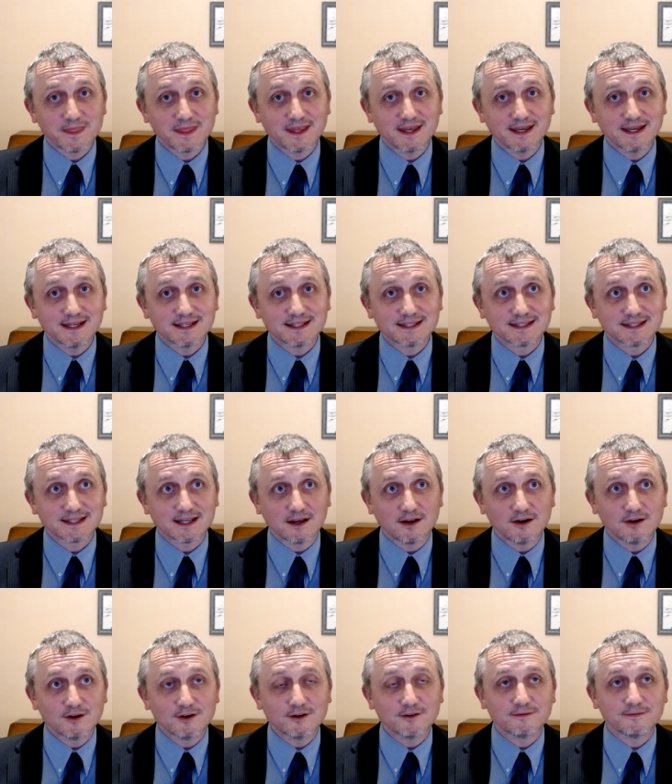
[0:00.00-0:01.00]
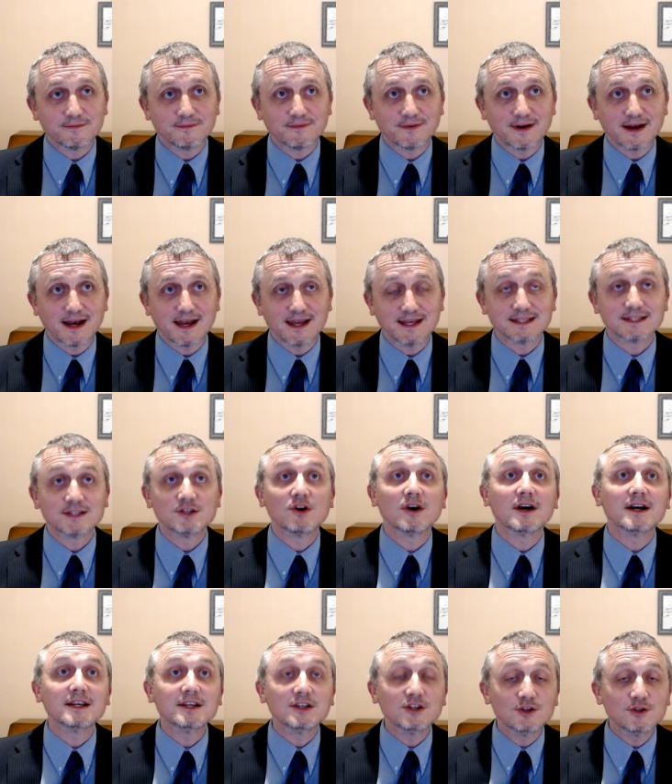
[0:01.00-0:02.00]
is a lot of, it's not
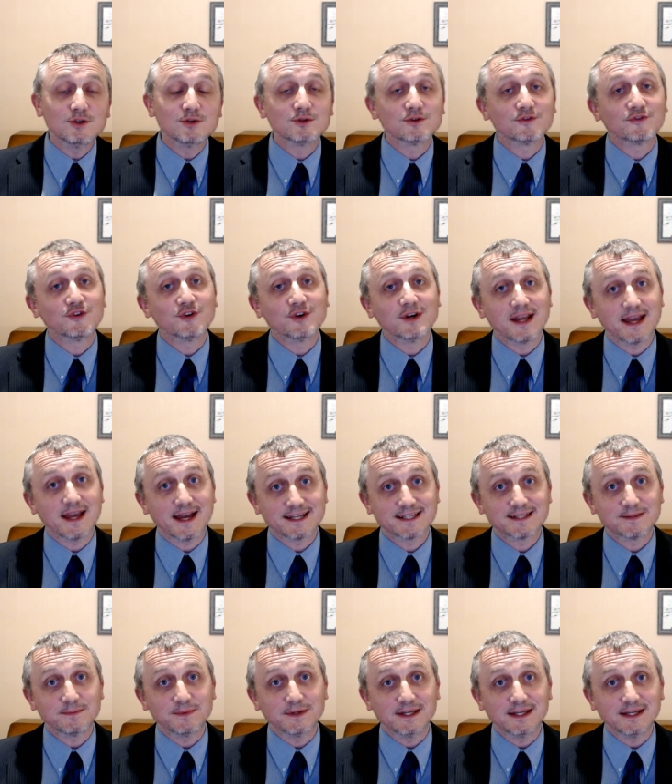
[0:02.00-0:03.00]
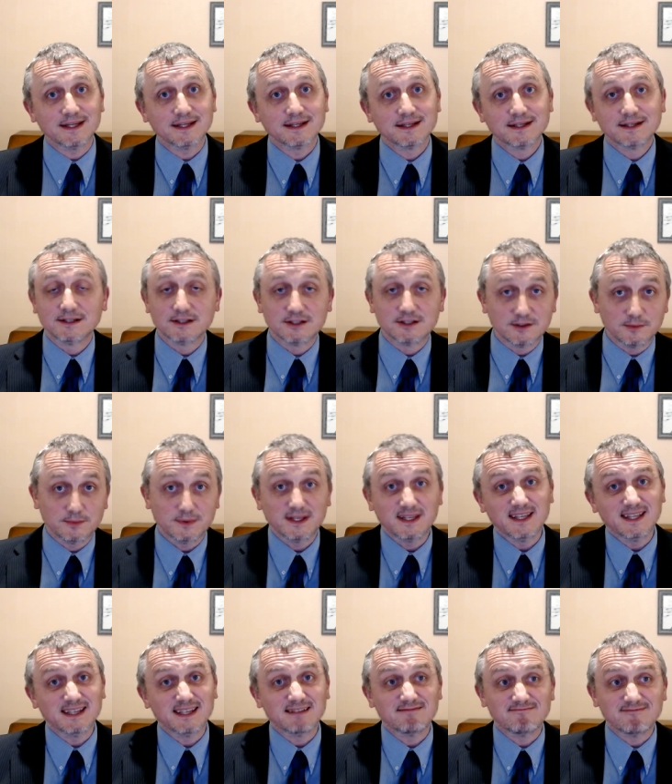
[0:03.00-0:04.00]
unusual for an Aspie to
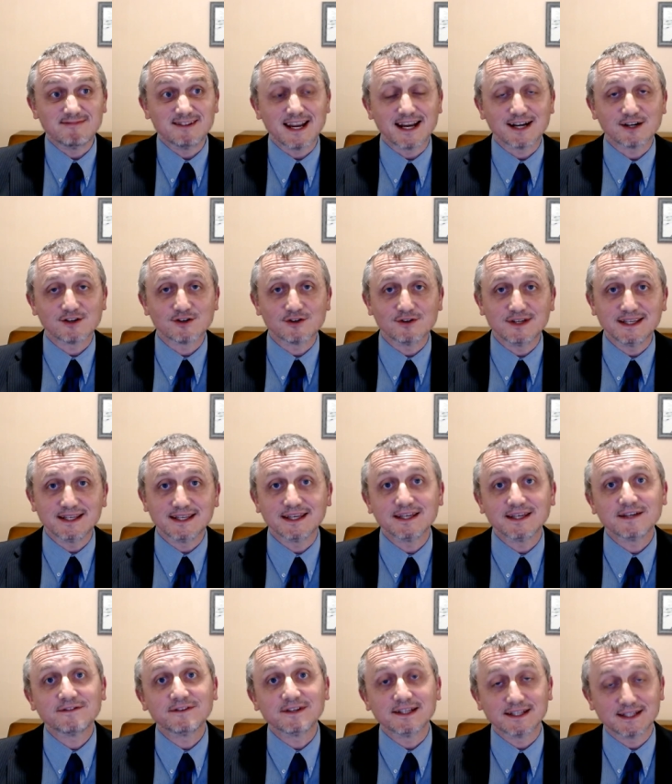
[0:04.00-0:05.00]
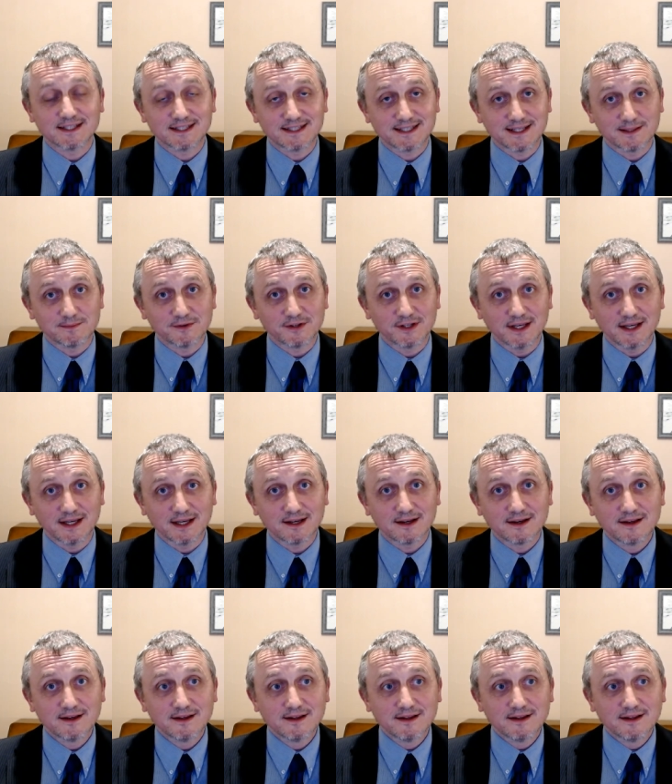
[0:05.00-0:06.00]
be naturally gifted at something.
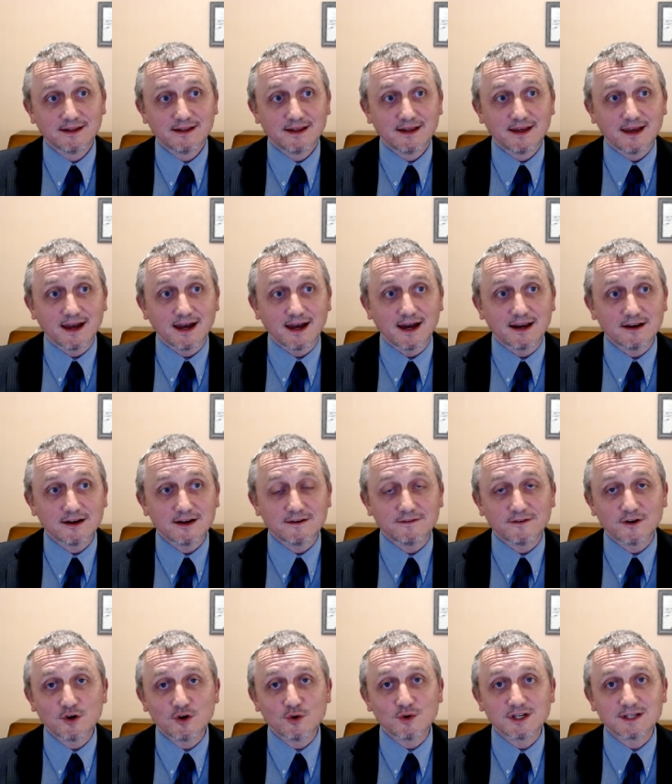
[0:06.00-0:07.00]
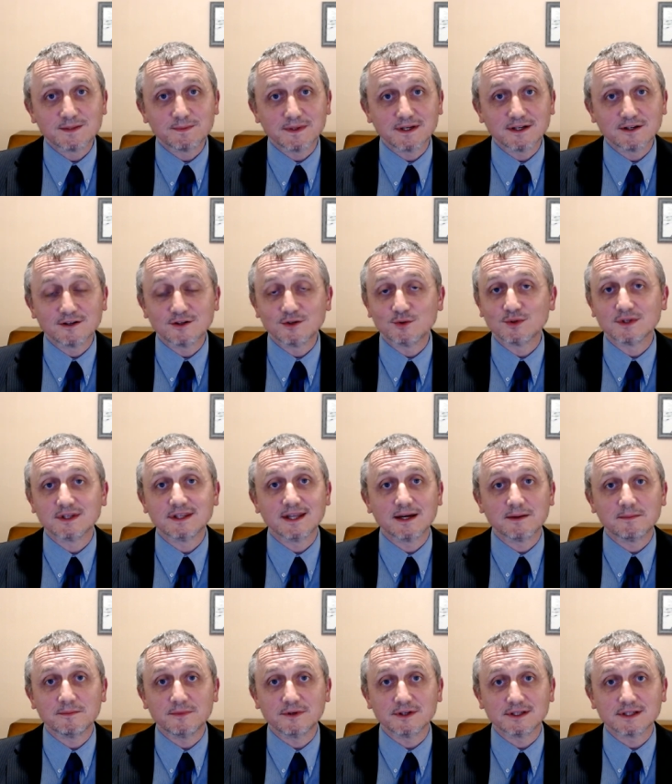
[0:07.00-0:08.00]
And I've always been good with
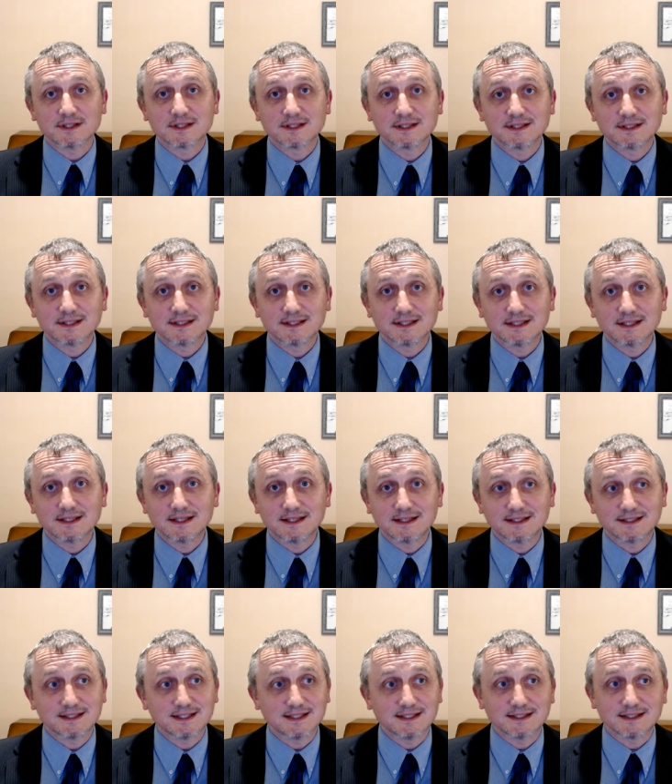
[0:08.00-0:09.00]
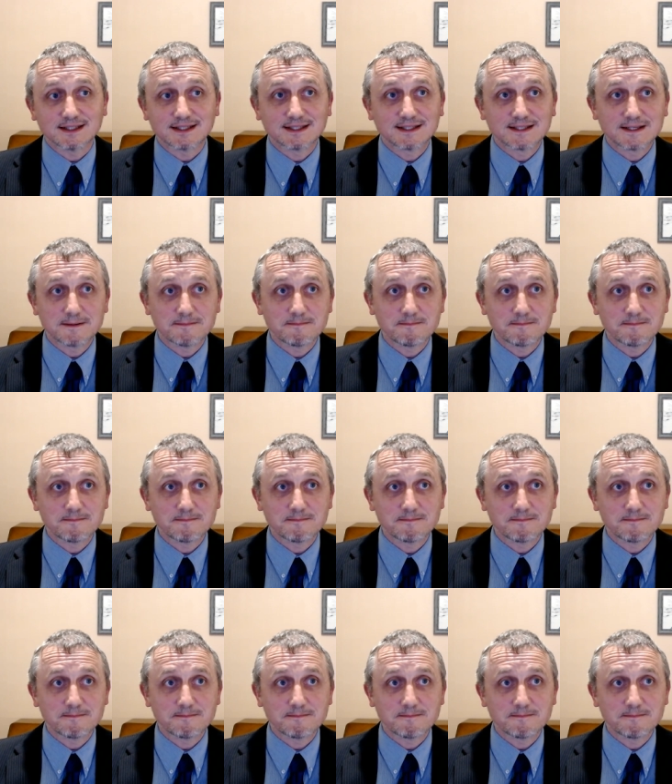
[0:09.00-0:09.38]
numbers since